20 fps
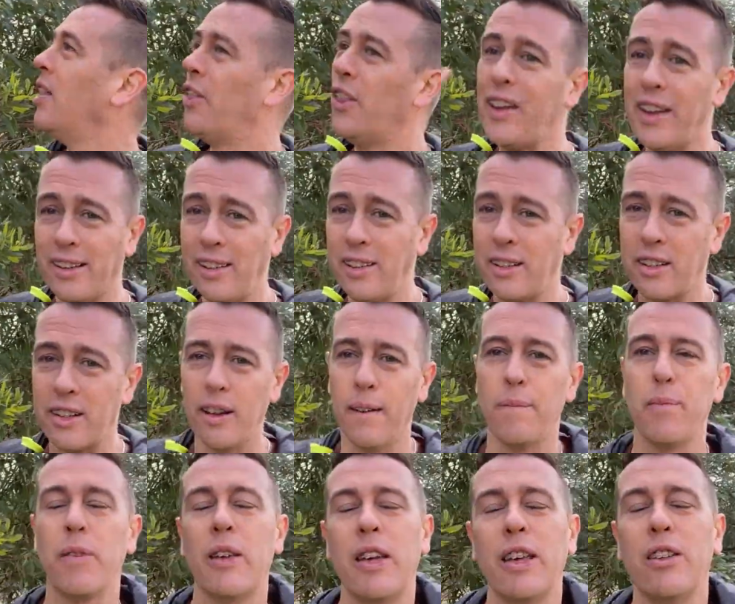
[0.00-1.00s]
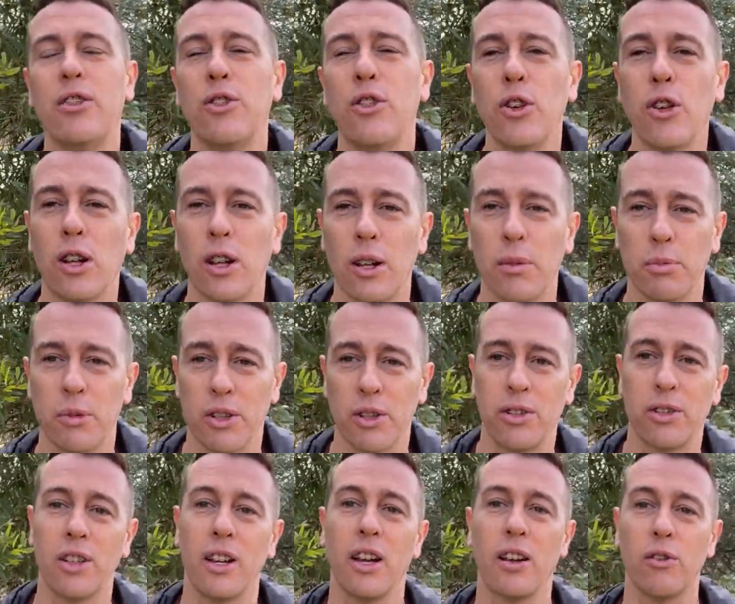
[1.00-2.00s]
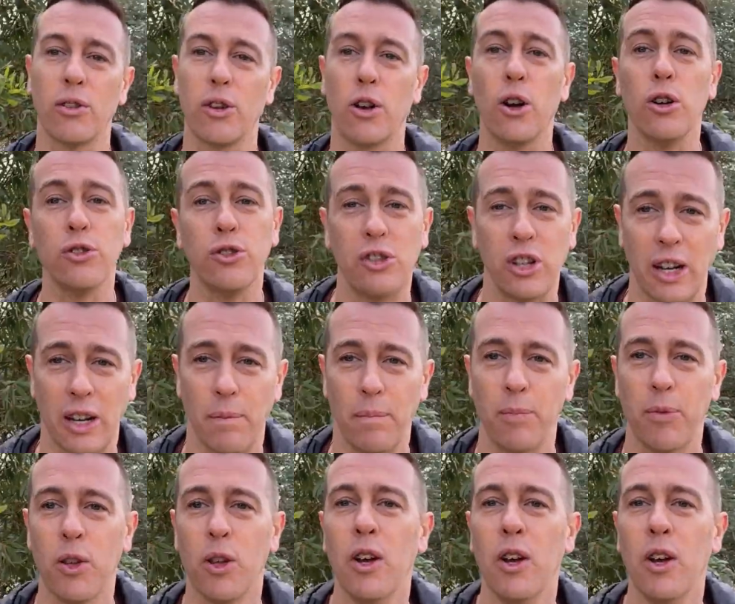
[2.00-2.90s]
This is Eucalyptus Kochii,